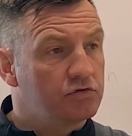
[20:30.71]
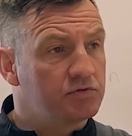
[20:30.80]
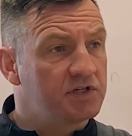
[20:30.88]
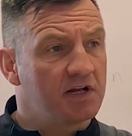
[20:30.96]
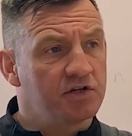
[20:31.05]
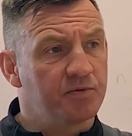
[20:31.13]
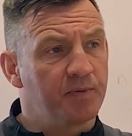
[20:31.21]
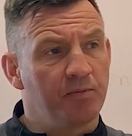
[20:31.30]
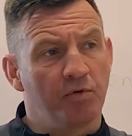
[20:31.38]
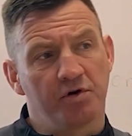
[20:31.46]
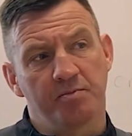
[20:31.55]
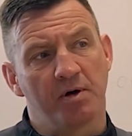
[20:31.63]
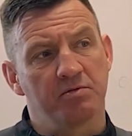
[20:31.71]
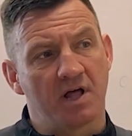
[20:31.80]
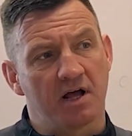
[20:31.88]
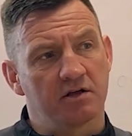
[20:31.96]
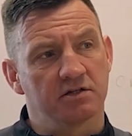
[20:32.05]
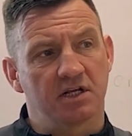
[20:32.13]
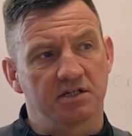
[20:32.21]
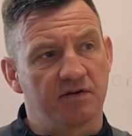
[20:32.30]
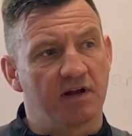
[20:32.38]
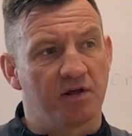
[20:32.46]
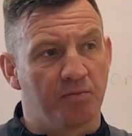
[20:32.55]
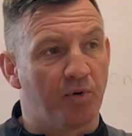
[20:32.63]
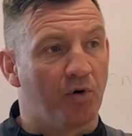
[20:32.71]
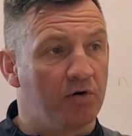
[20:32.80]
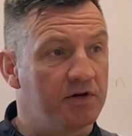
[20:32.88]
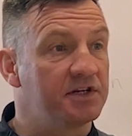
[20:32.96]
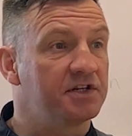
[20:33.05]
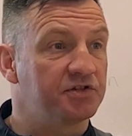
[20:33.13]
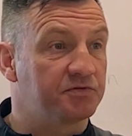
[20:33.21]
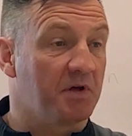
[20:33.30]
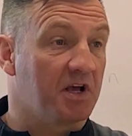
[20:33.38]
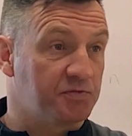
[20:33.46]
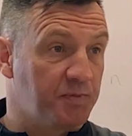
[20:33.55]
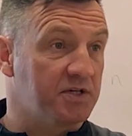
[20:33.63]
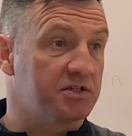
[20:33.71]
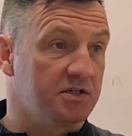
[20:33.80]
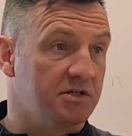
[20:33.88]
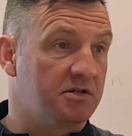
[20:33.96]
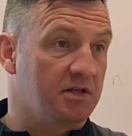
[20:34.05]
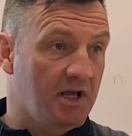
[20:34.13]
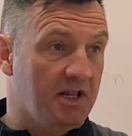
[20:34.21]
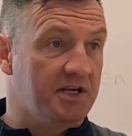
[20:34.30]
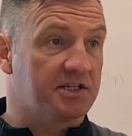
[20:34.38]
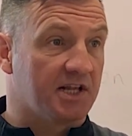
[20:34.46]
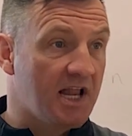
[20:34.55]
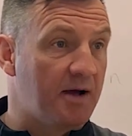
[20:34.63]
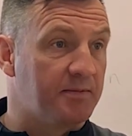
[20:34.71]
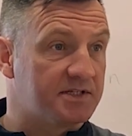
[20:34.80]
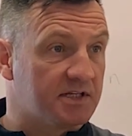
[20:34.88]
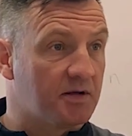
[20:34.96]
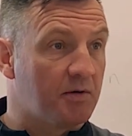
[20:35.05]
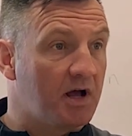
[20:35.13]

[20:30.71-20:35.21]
So tell us a bit more about that, because that's very important, especially in this climate at this